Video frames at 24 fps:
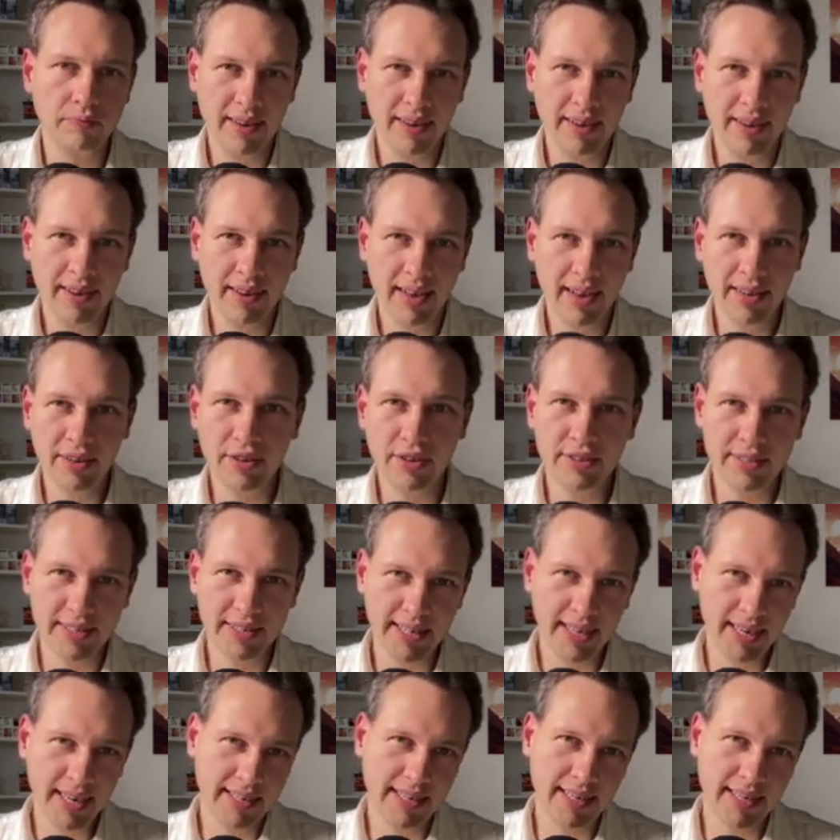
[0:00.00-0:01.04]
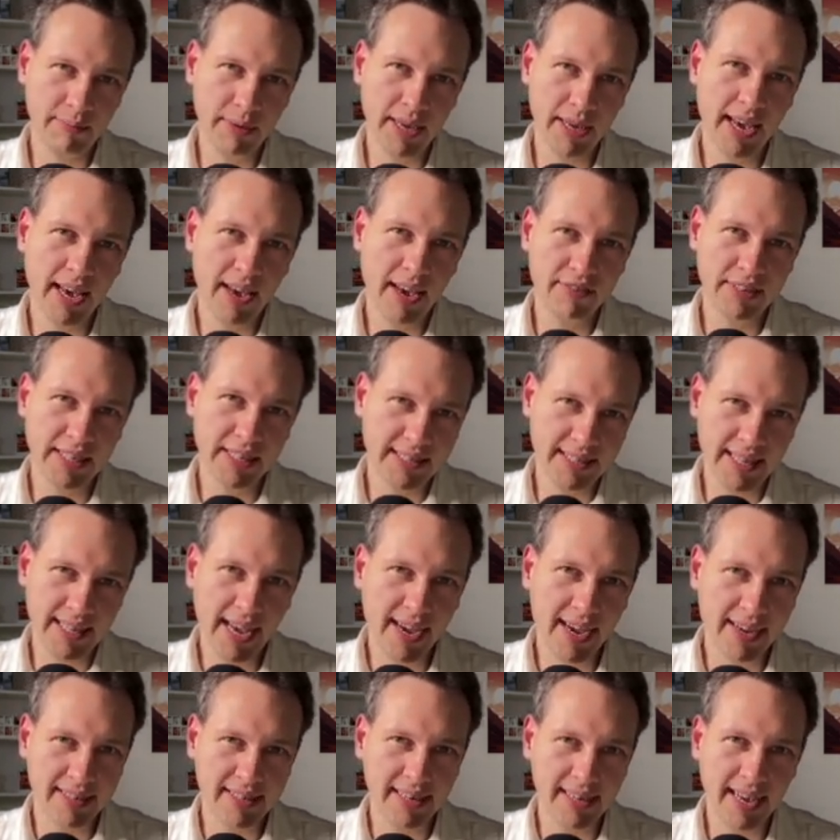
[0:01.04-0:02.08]
And you see it behaves
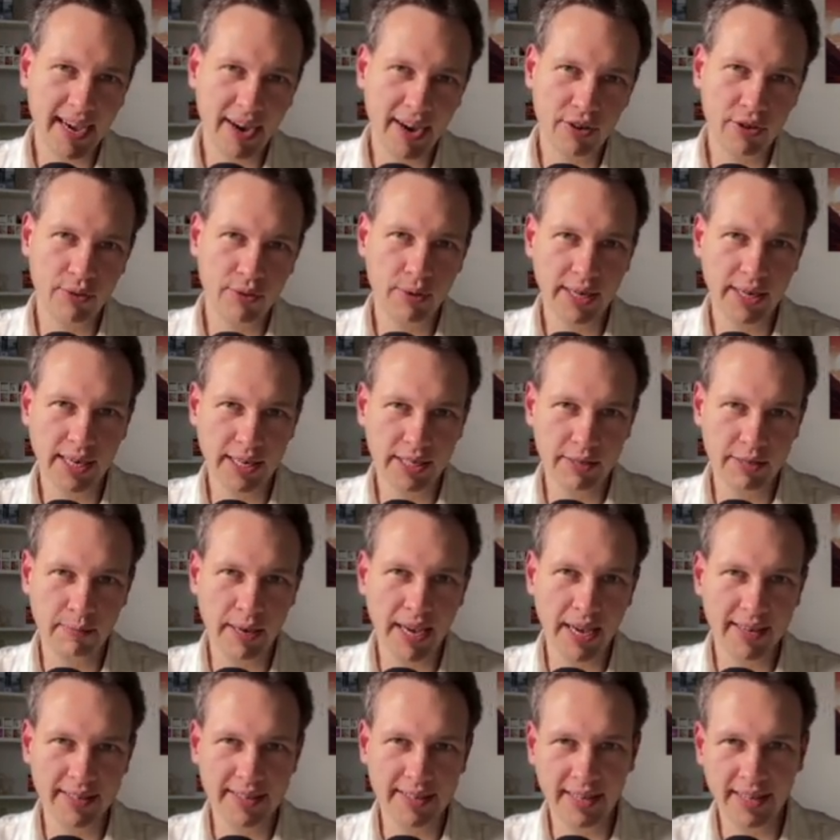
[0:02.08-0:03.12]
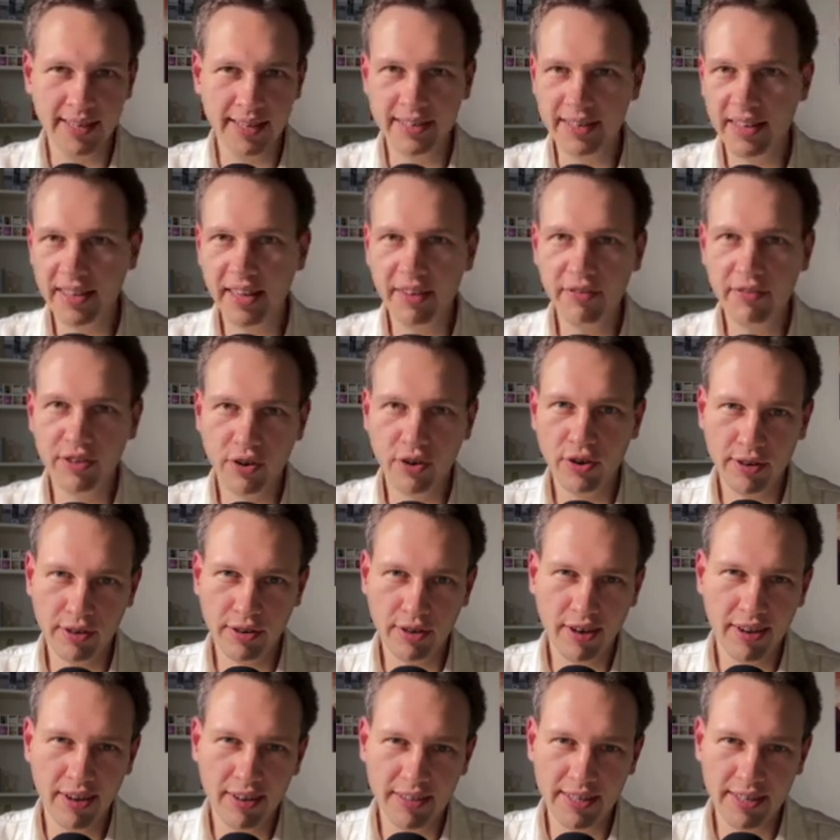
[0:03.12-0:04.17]
exactly how you would expect it, even though it
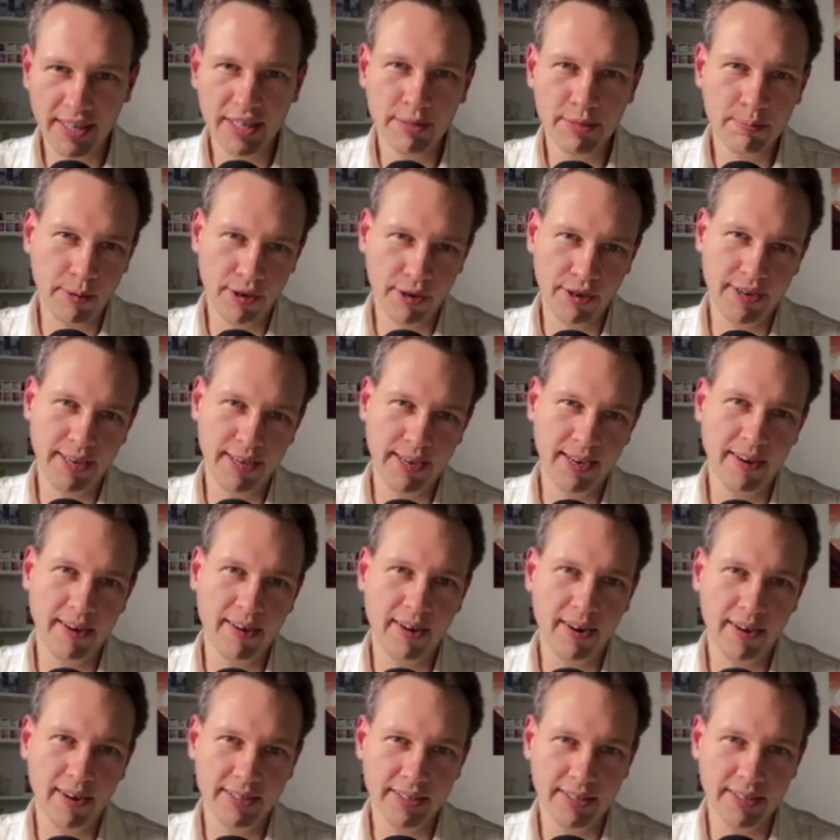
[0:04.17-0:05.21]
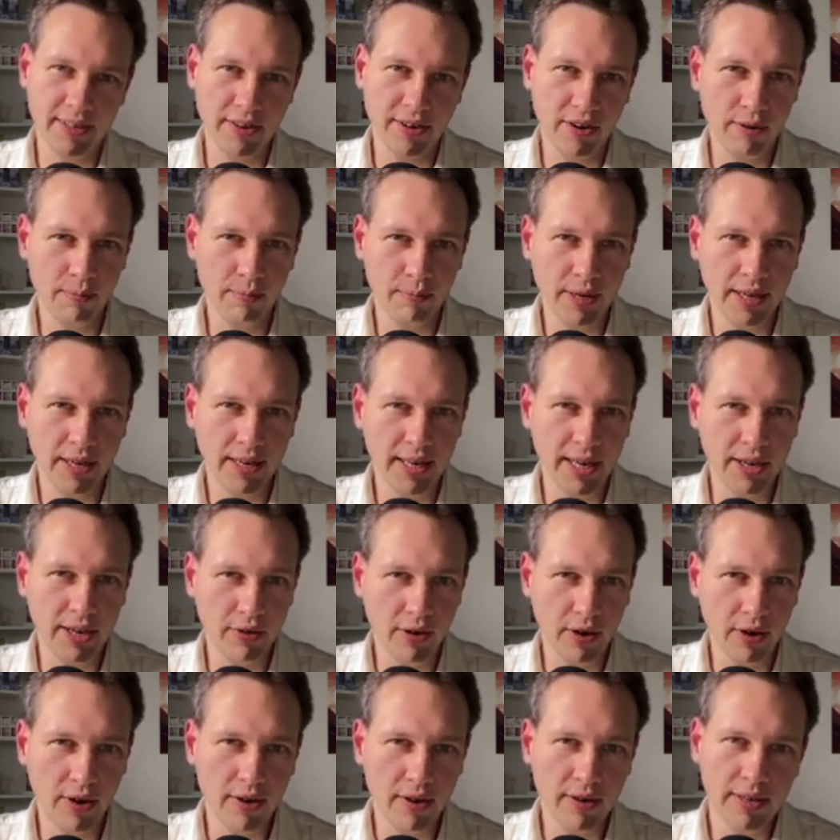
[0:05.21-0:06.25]
got this particular answer completely
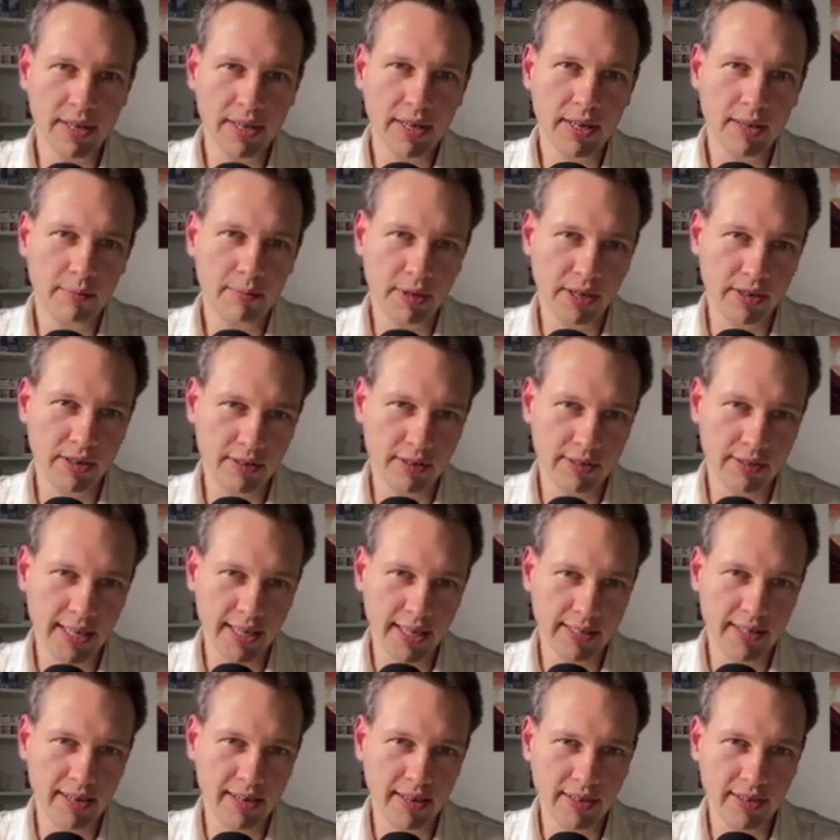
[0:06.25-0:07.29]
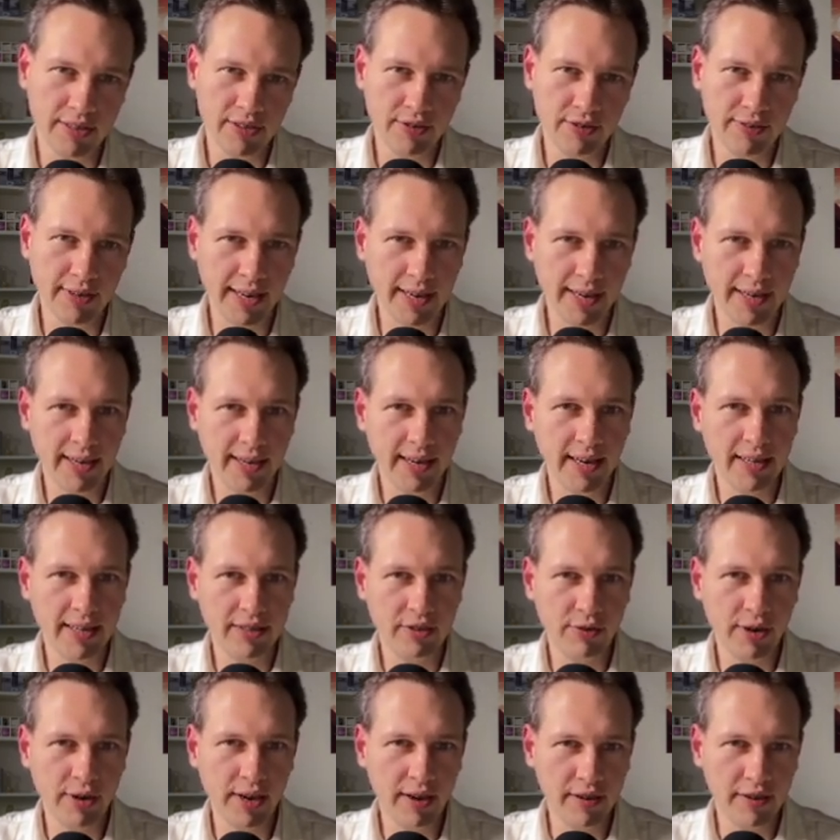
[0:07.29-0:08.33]
wrong, because Tesla is trading at
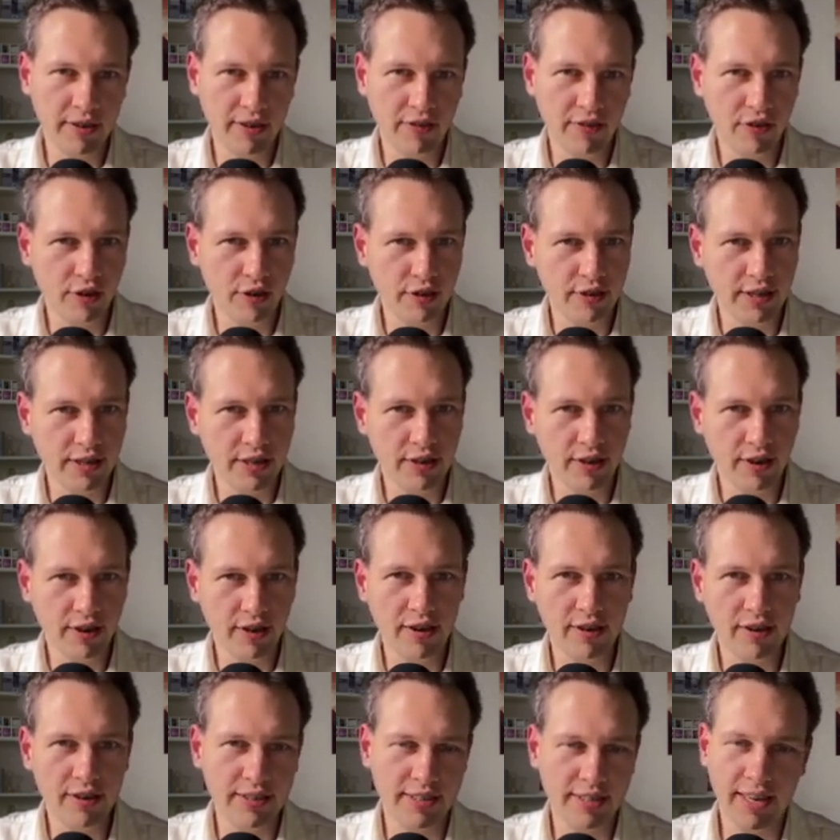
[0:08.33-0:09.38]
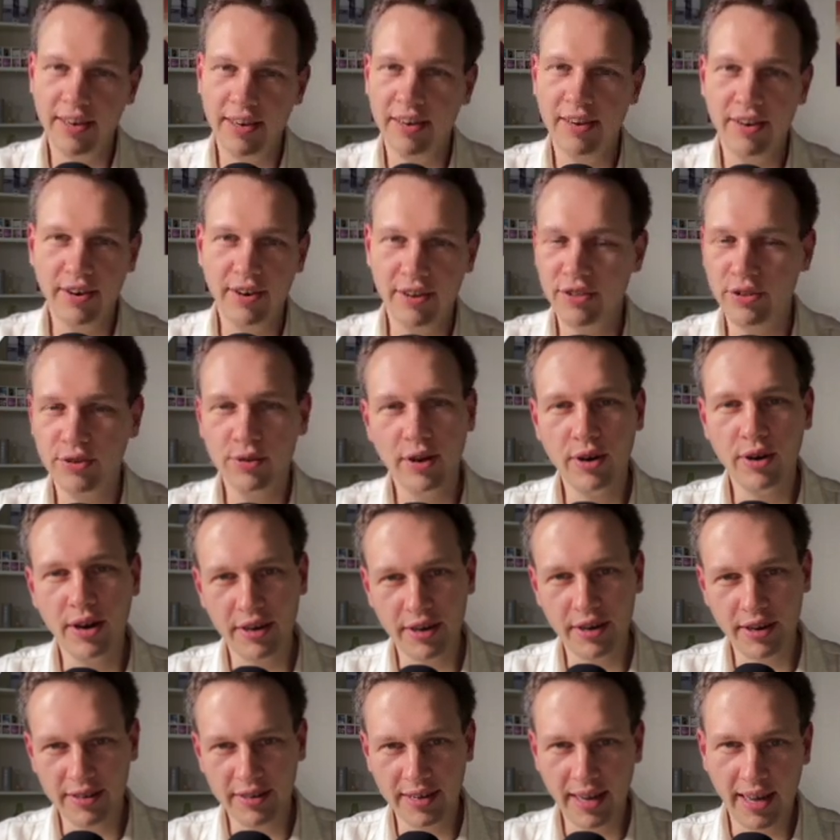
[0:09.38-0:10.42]
$340 and not
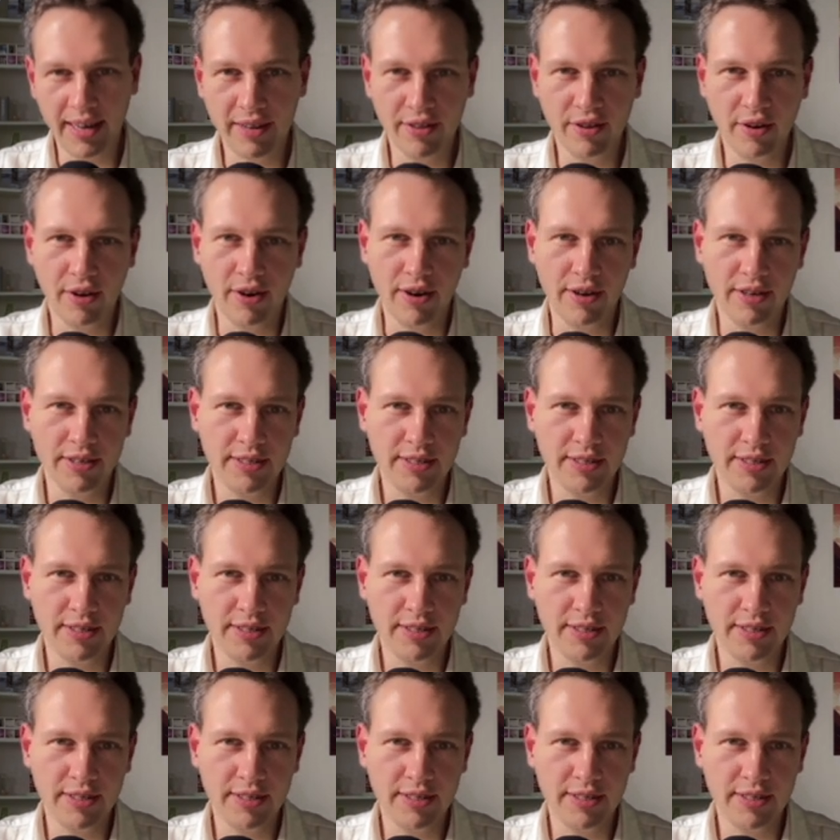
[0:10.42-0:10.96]
$210.